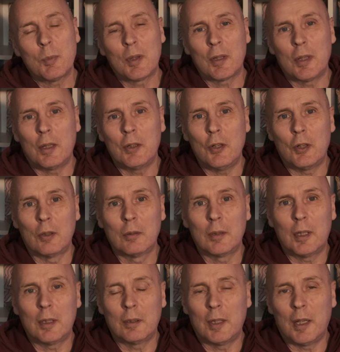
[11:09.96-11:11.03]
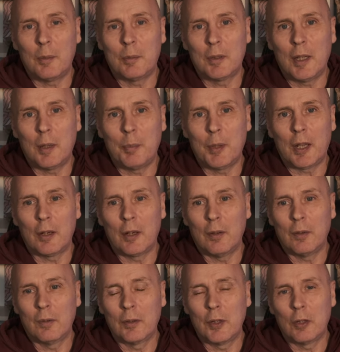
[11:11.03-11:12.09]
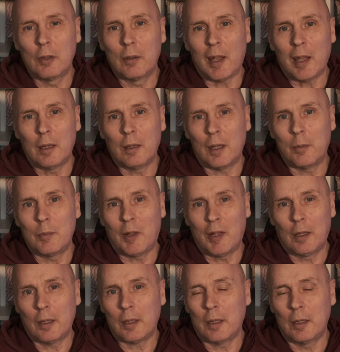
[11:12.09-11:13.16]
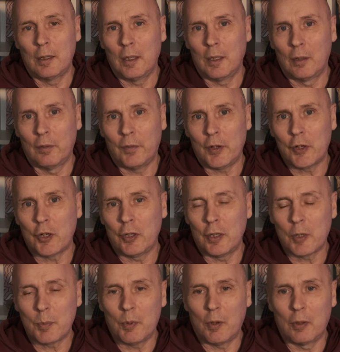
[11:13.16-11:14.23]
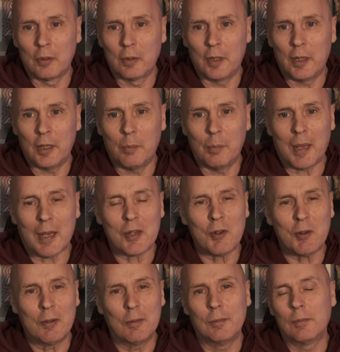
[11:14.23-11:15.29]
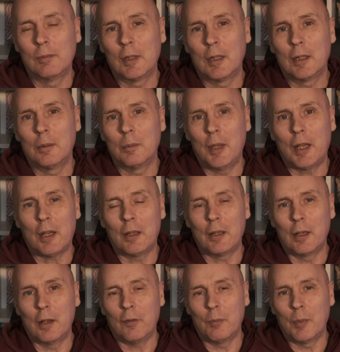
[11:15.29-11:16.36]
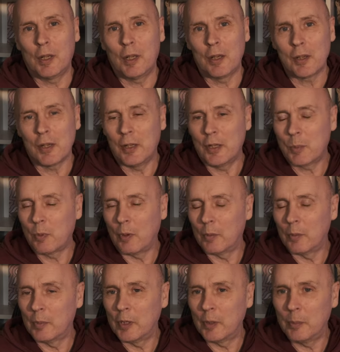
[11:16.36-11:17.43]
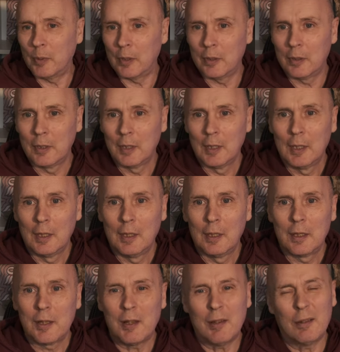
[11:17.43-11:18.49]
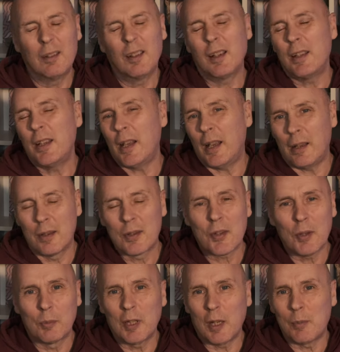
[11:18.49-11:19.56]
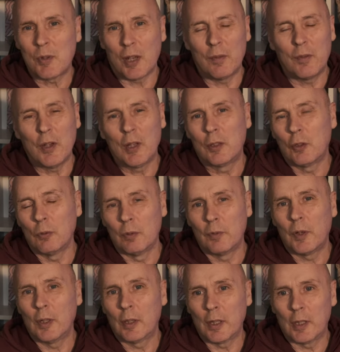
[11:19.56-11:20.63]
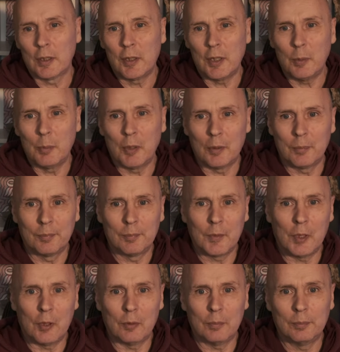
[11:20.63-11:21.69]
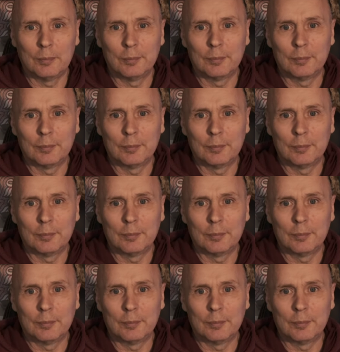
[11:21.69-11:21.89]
but then, you know, they're big enough, you know, I'm like a little fish in this pond. They are massive, making enough money as it is probably, but yeah, sometimes I do feel guilty, but you know,